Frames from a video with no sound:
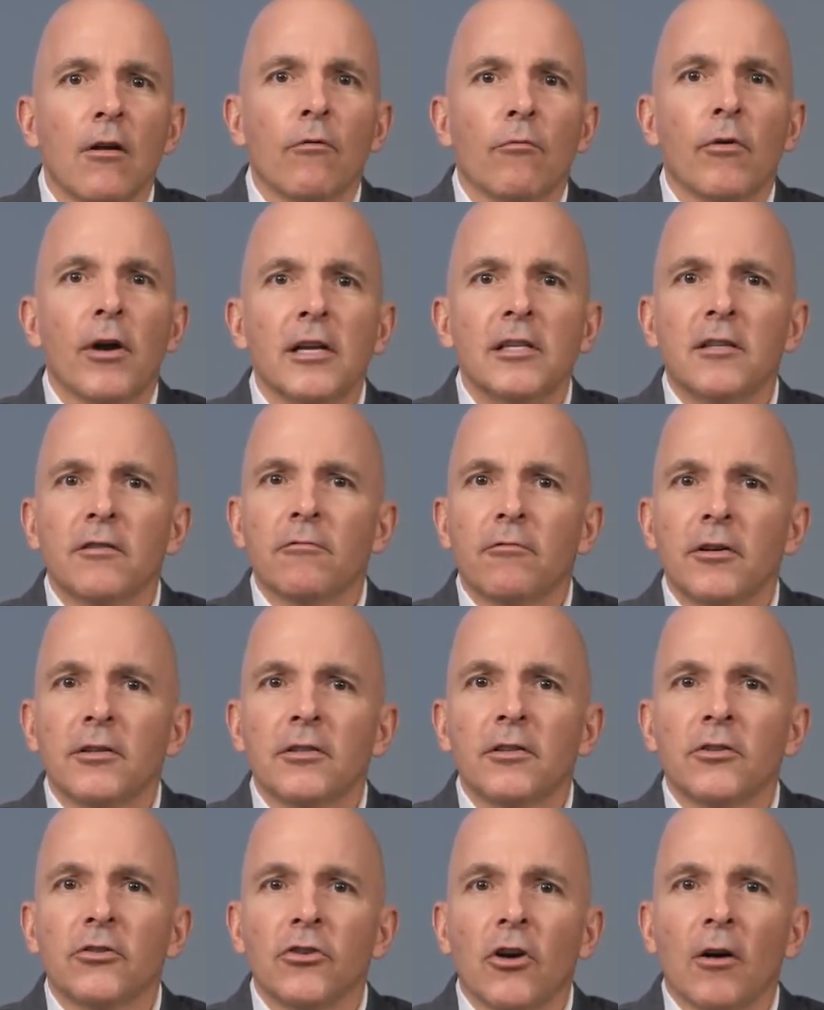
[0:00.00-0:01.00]
Rates have
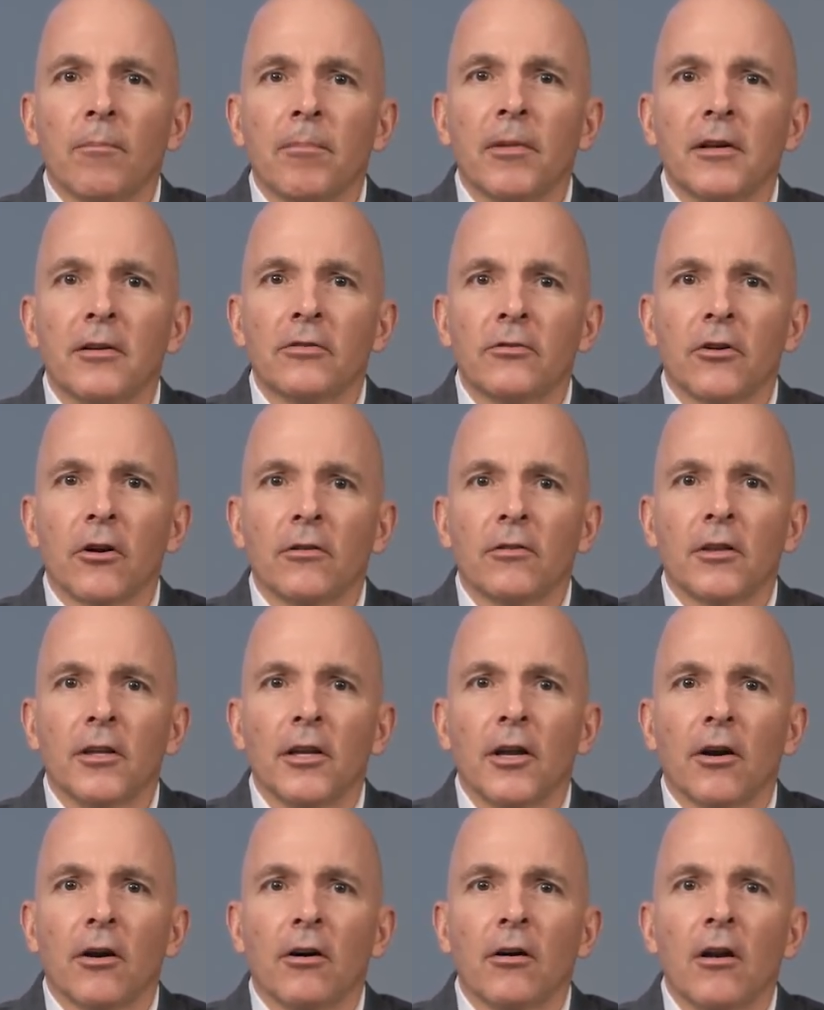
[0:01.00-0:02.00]
risen sharply to start the
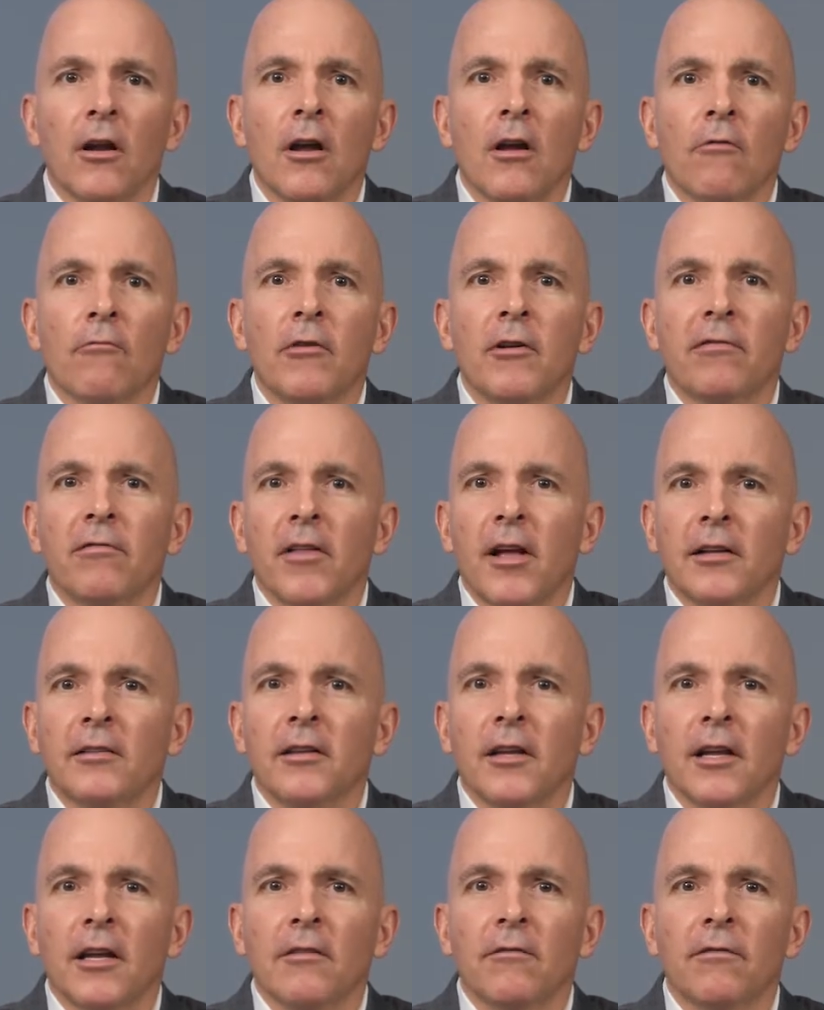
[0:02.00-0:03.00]
year,
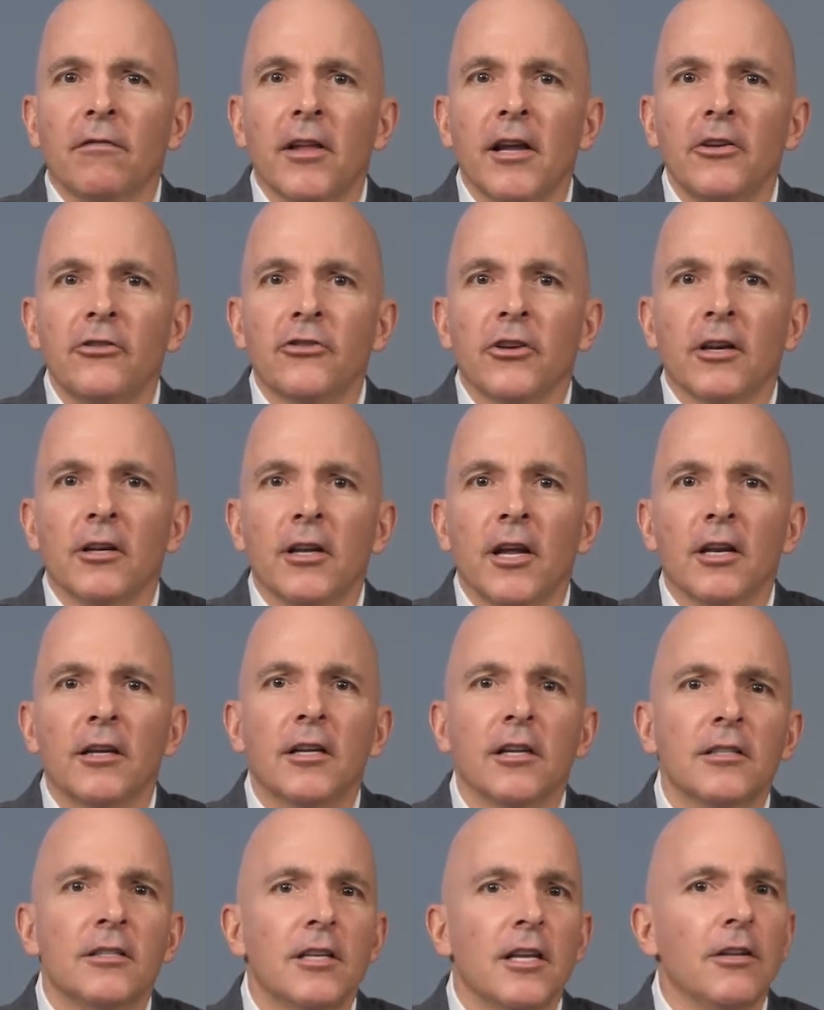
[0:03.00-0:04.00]
reflecting inflation and
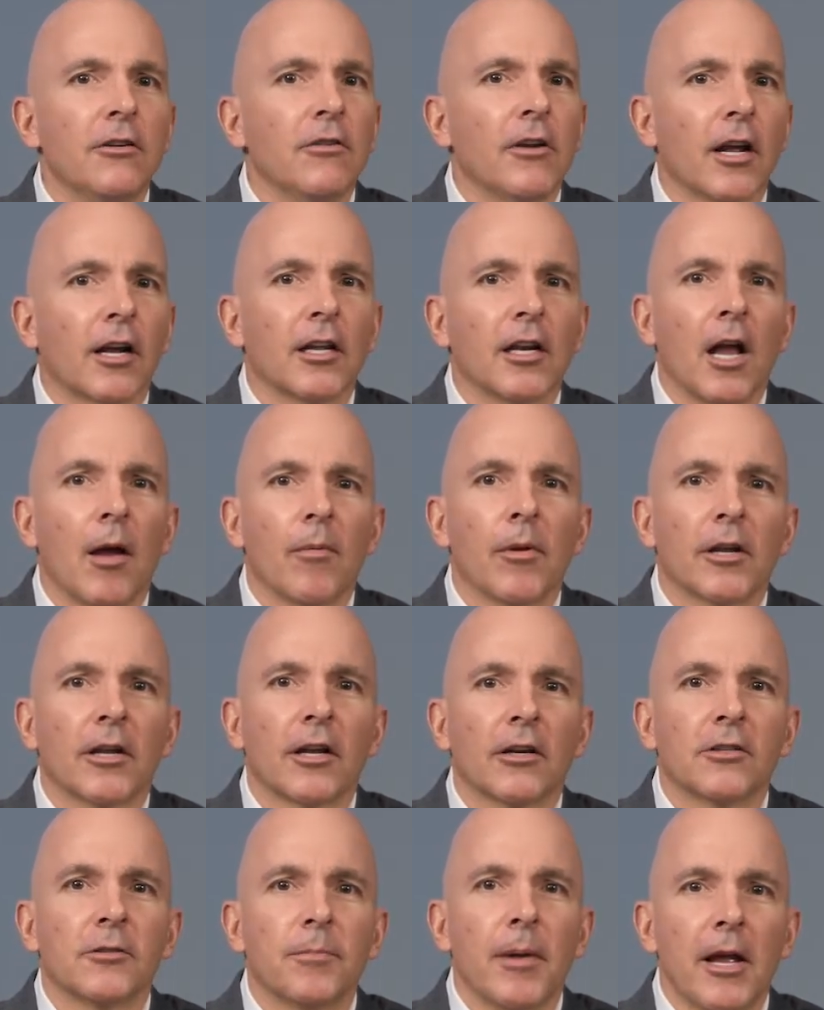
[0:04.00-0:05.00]
continued economic
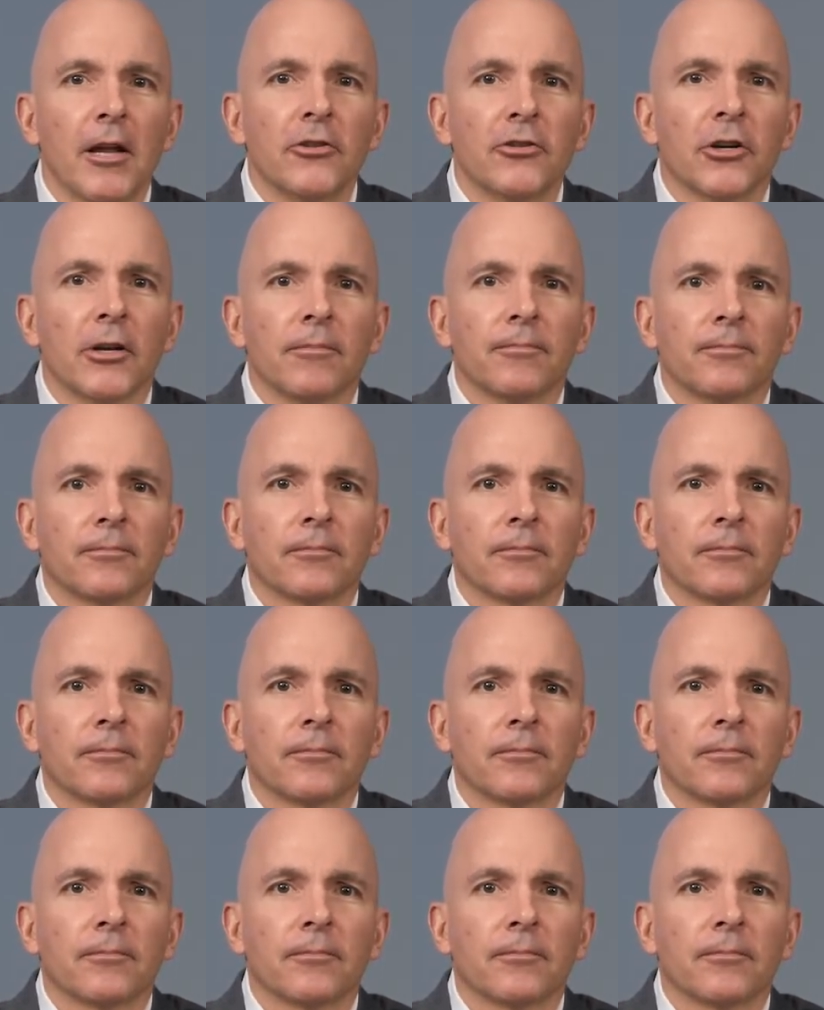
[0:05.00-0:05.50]
expansion.